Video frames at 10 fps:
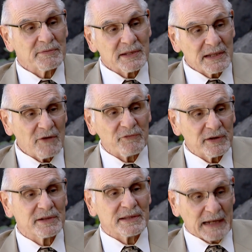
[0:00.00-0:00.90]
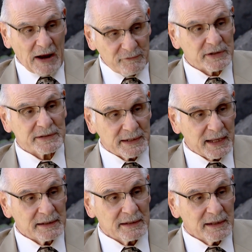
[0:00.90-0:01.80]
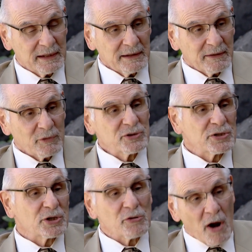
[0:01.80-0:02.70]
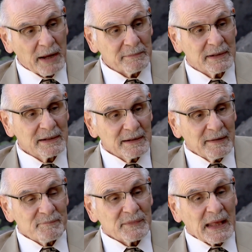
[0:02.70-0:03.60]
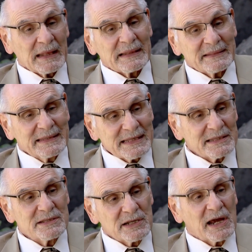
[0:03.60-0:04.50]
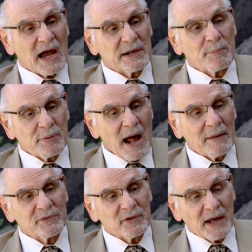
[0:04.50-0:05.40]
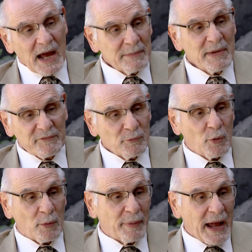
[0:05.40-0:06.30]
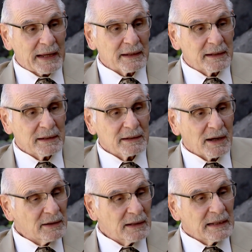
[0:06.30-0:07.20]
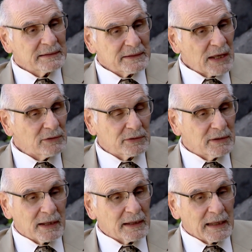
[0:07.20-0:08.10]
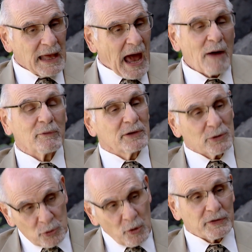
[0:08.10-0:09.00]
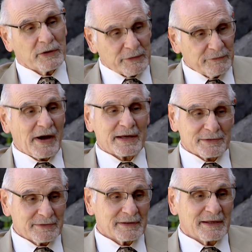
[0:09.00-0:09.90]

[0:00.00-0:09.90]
of significance in Africa today, which is a crime. This is the kind of problem. So the IMF and World Bank, I would ignore their advice.